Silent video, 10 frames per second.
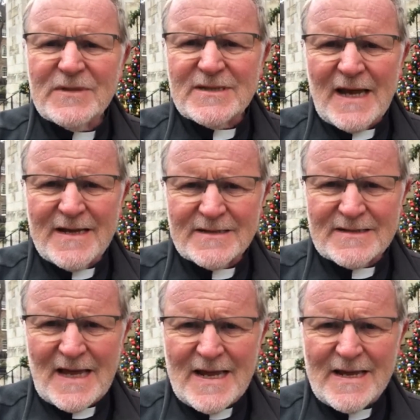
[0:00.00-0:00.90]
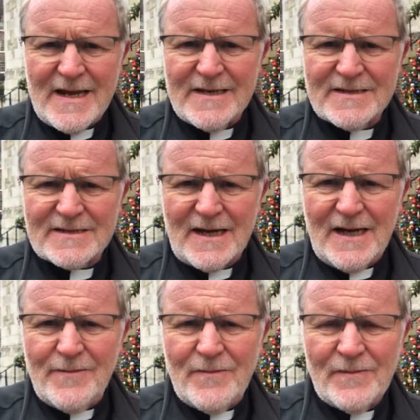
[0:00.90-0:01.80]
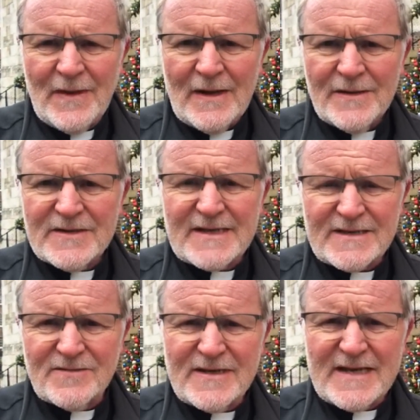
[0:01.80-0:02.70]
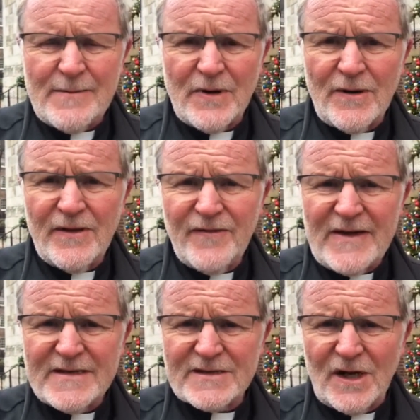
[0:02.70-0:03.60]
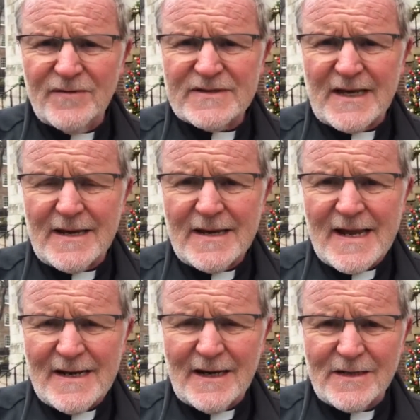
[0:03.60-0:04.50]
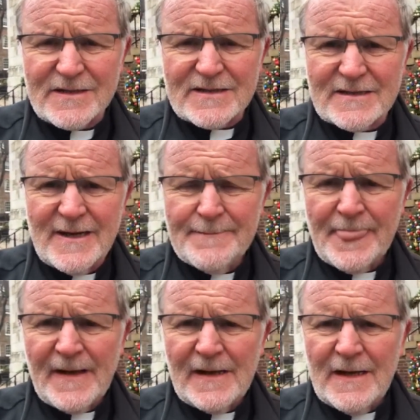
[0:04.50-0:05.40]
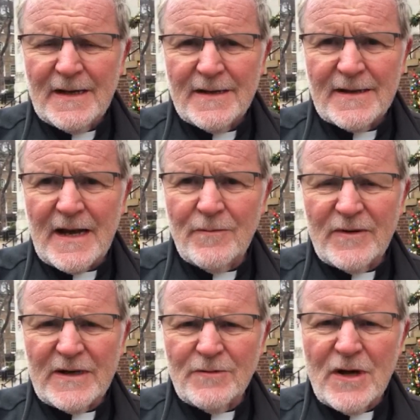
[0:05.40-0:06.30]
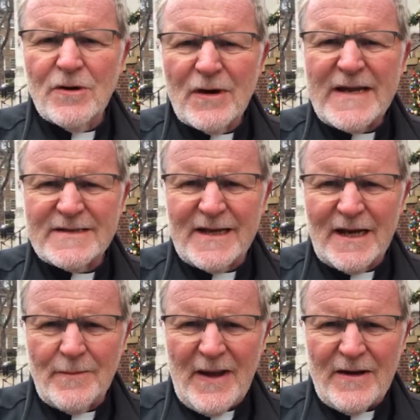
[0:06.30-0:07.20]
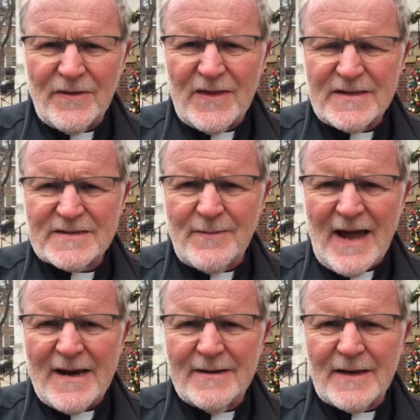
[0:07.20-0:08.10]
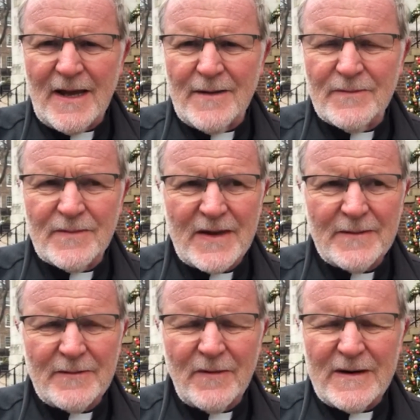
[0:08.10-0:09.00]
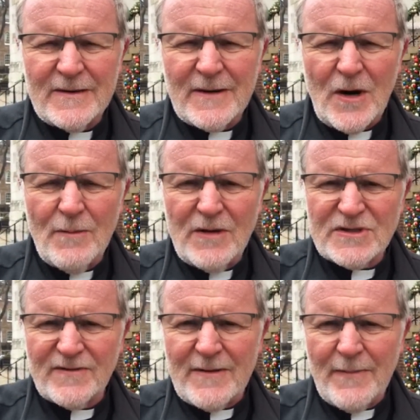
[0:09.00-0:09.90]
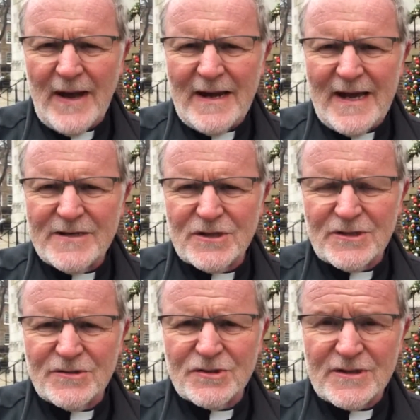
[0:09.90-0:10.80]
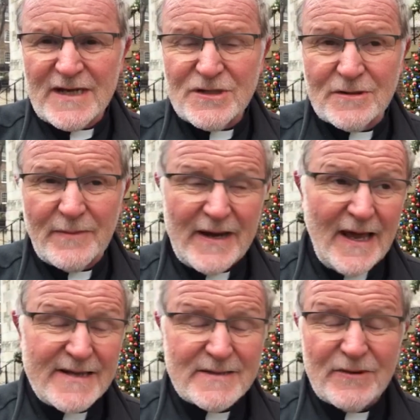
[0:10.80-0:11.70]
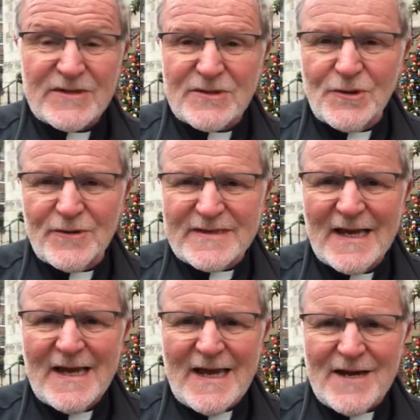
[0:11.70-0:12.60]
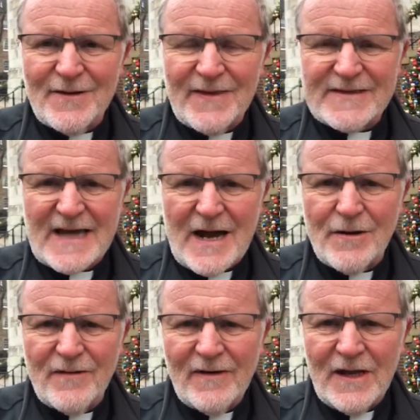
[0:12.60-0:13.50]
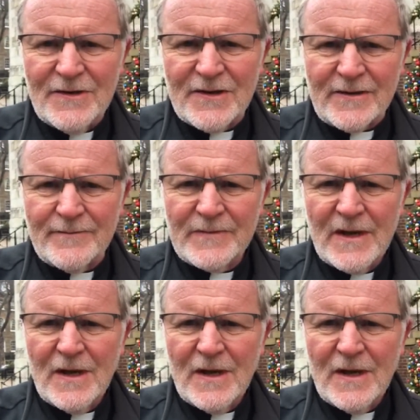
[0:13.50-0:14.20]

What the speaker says: Today, as I say, is the 6th of December and the feast of St Nicholas. Now, we don't know a great deal about this man. We know most of him by legend and tradition, a bit like some of the stories here in the Tower of London.